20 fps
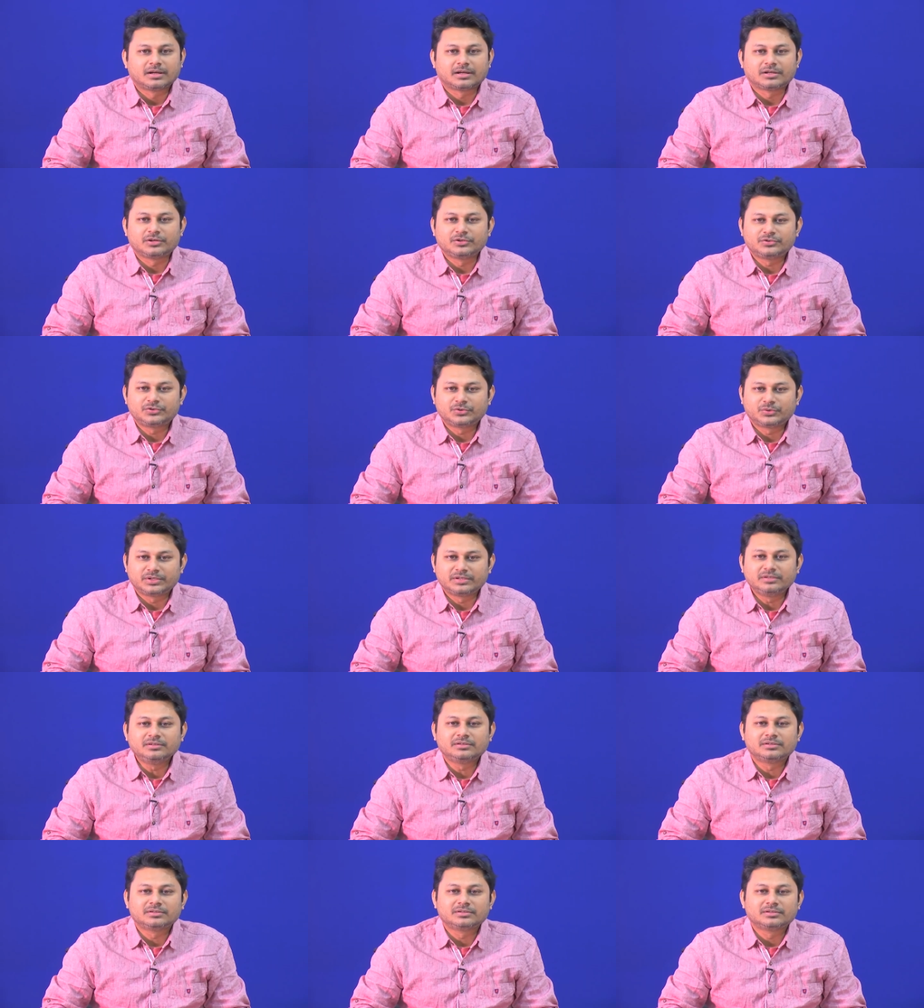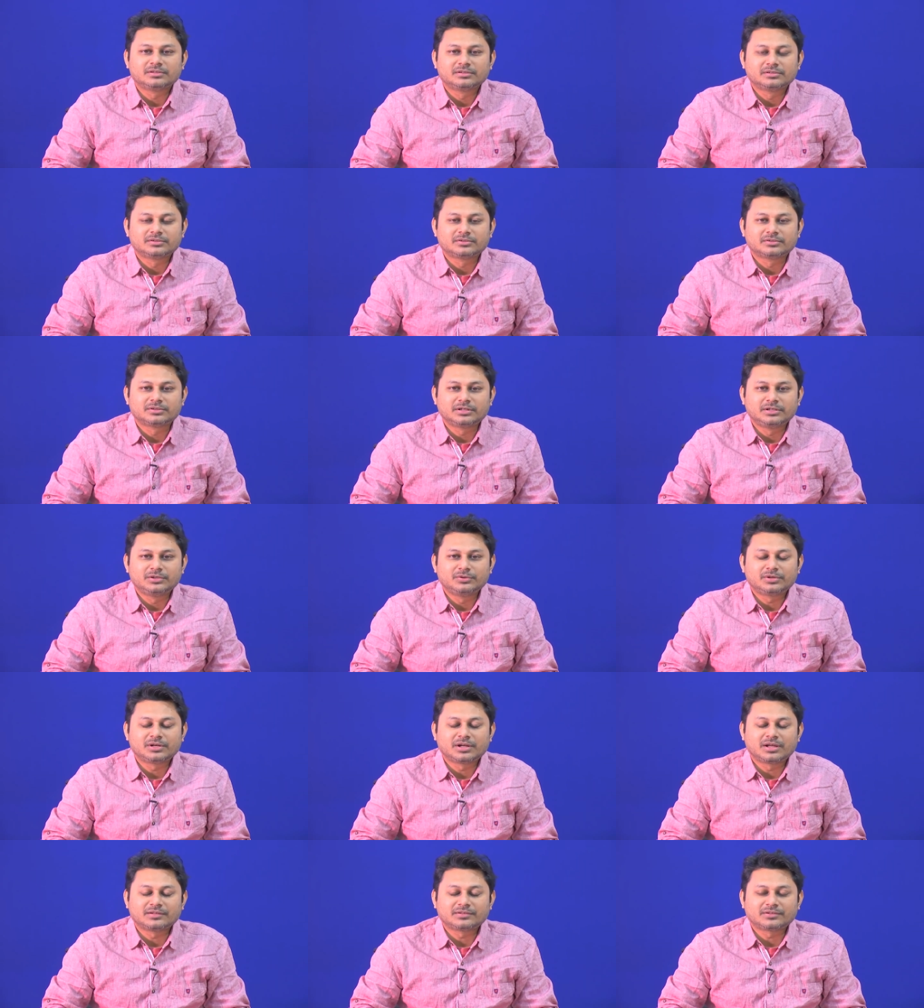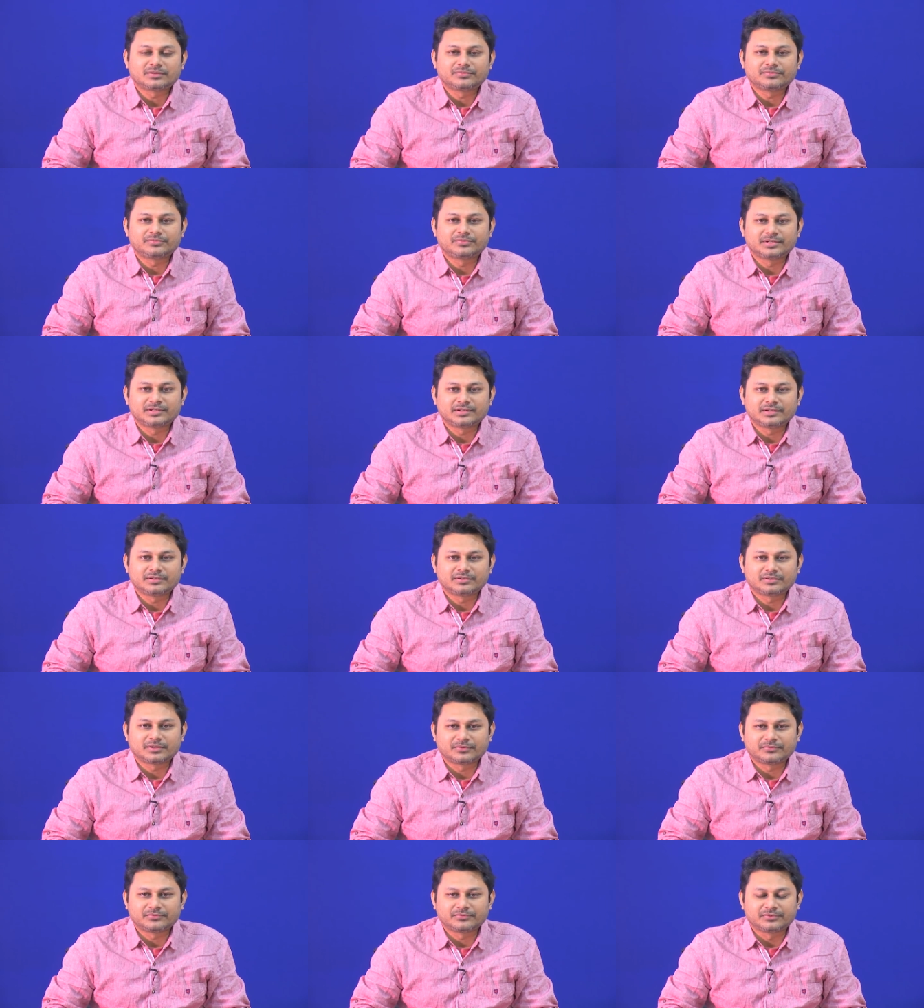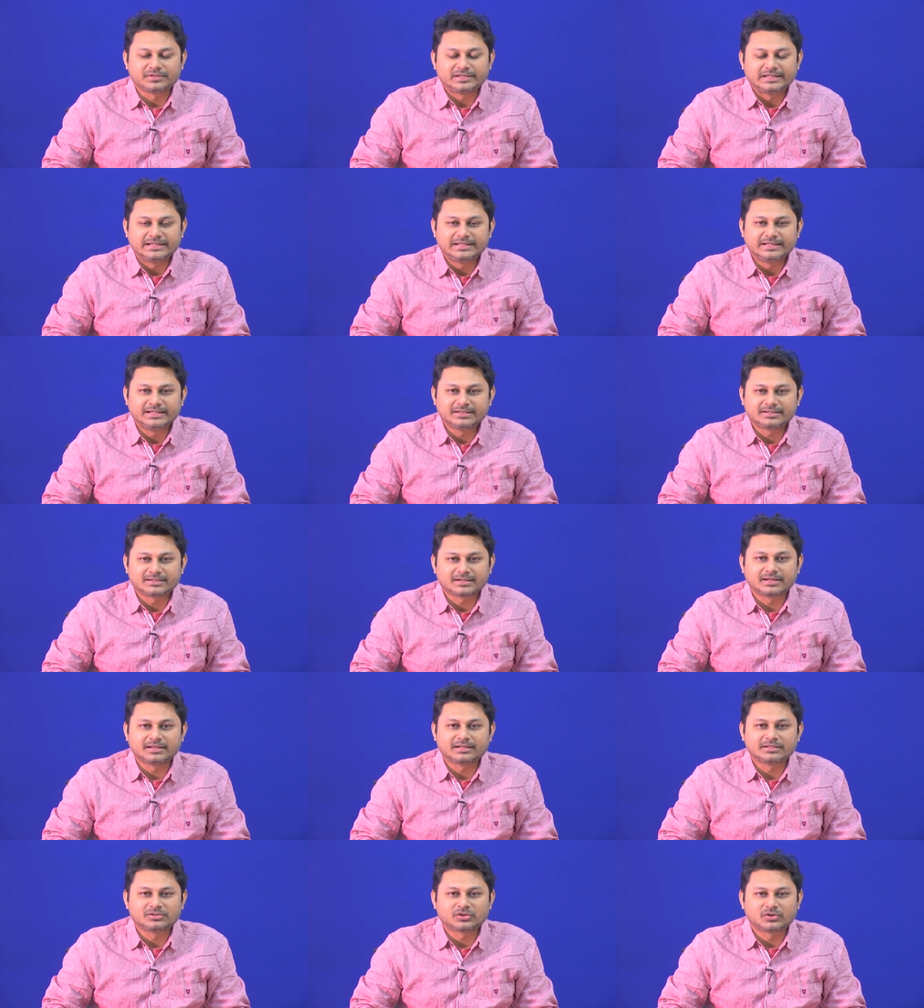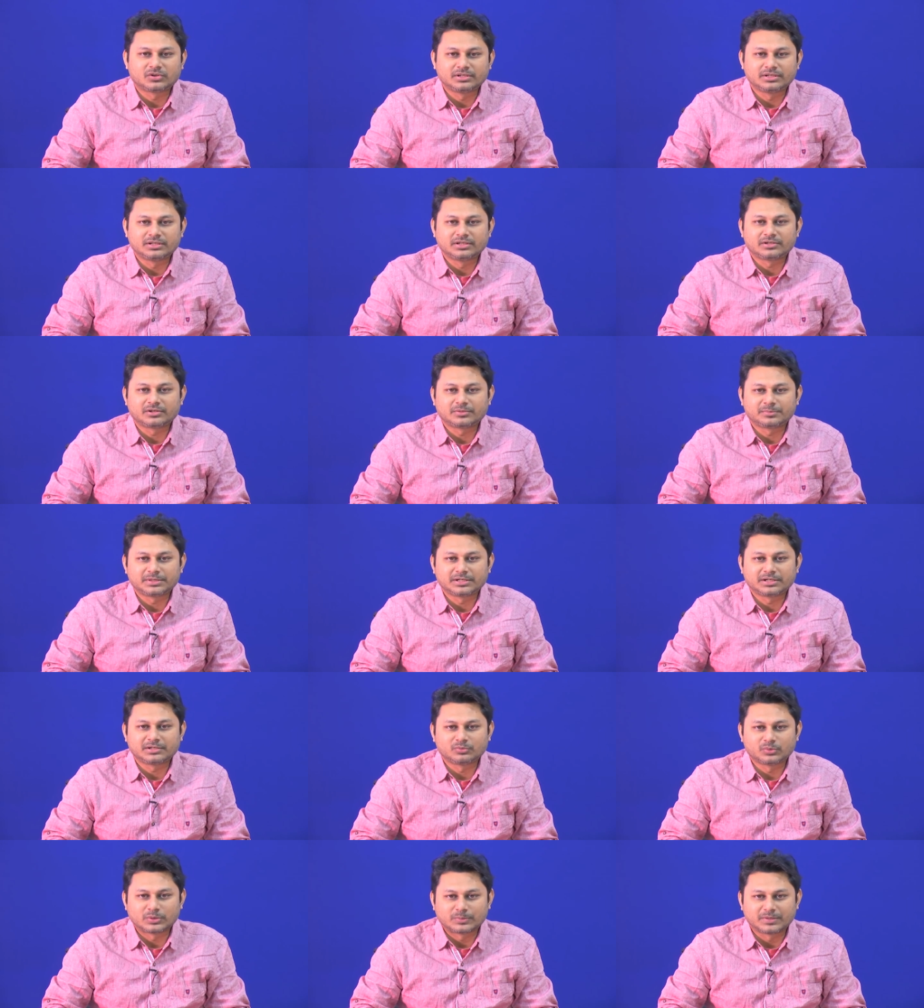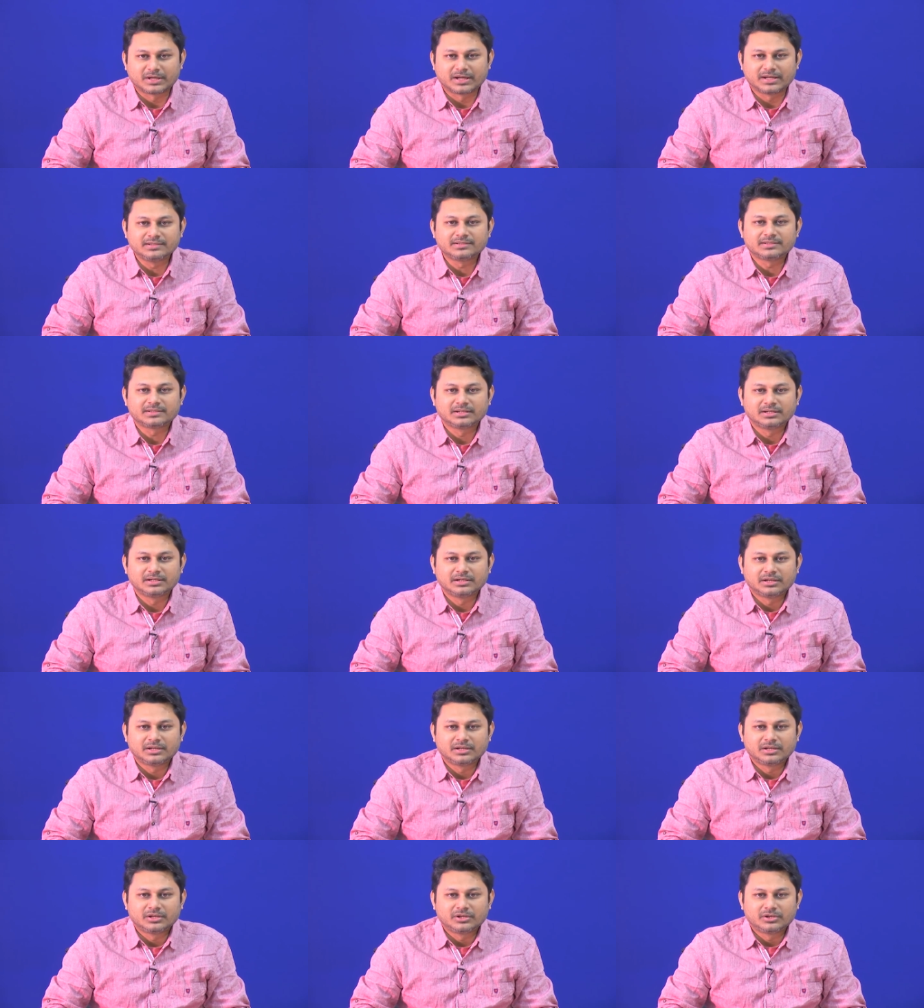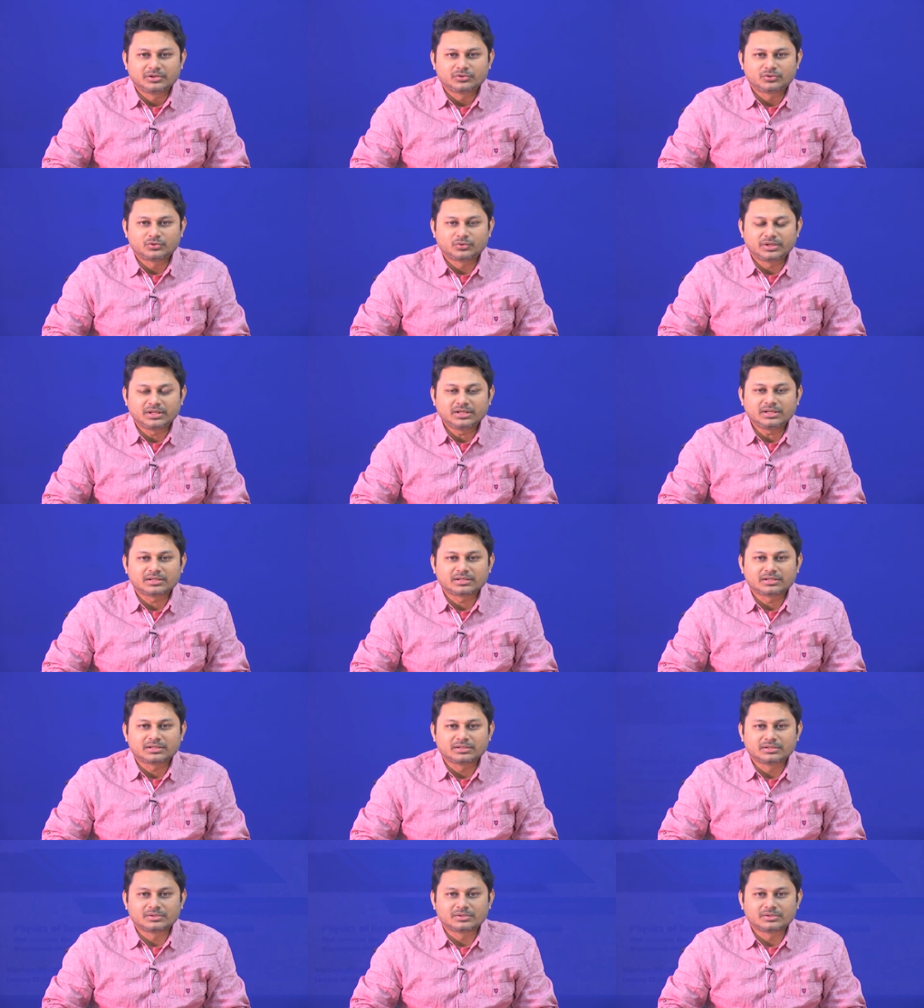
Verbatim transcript: Hello student to the new class of physics of linear and nonlinear optical waveguides. Today